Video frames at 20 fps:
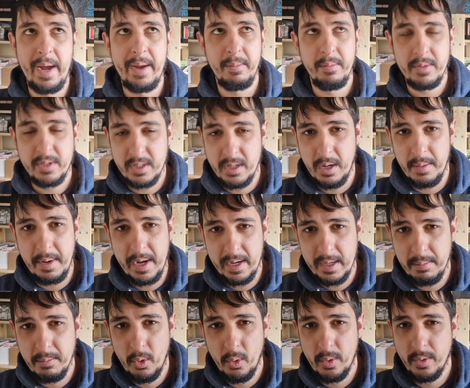start
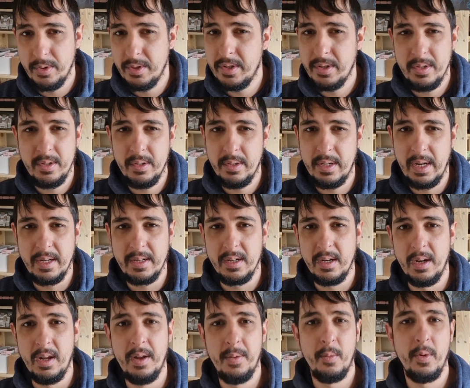packing more orders. You get to
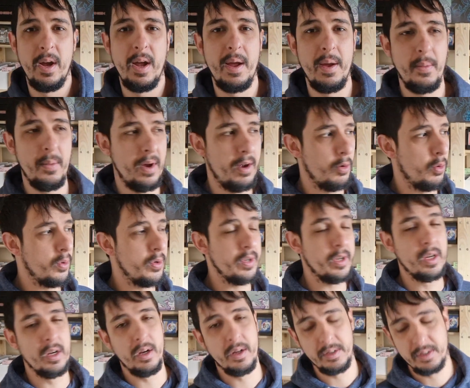learn where all your
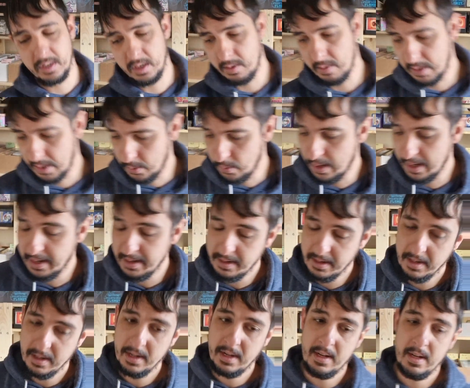cards are anyway.
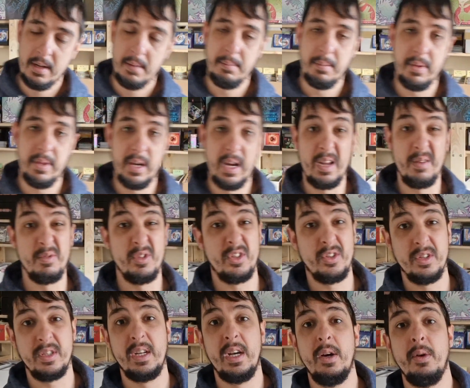But the labels
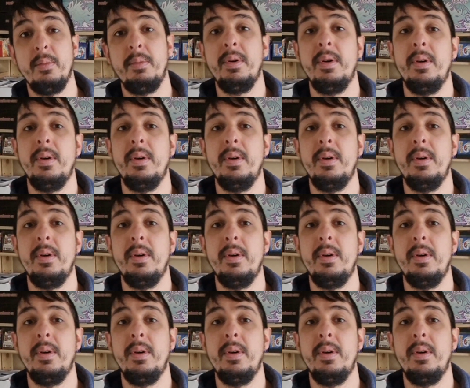just help